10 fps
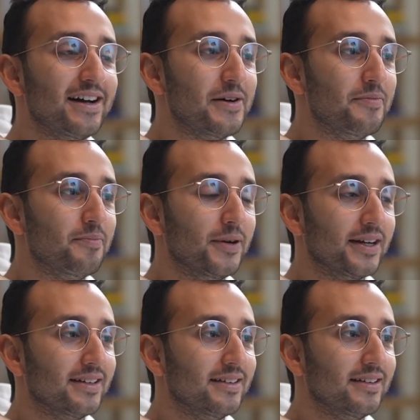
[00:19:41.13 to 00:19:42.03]

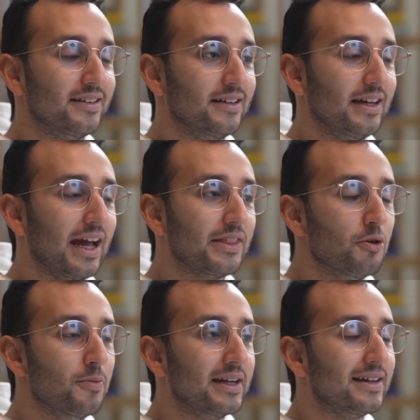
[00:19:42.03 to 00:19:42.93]
But at the moment.